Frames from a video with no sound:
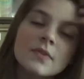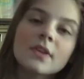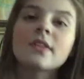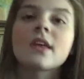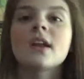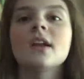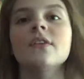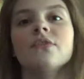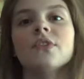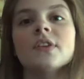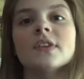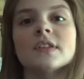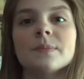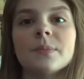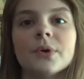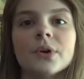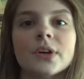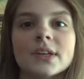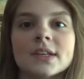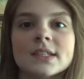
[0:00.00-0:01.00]
That if this
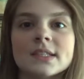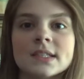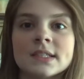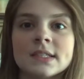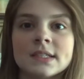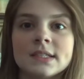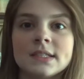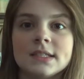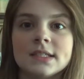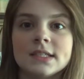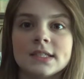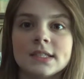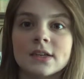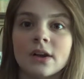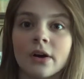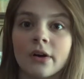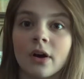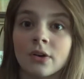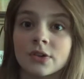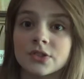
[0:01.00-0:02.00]
book is
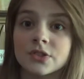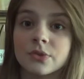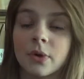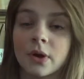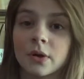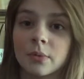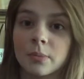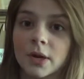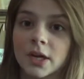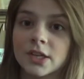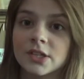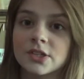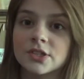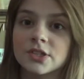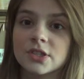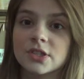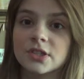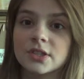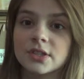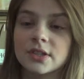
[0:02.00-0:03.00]
indeed also
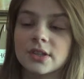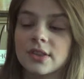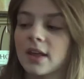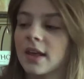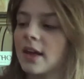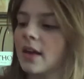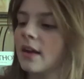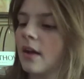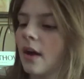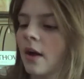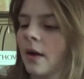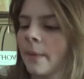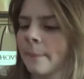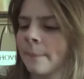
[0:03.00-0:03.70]
unabridged, that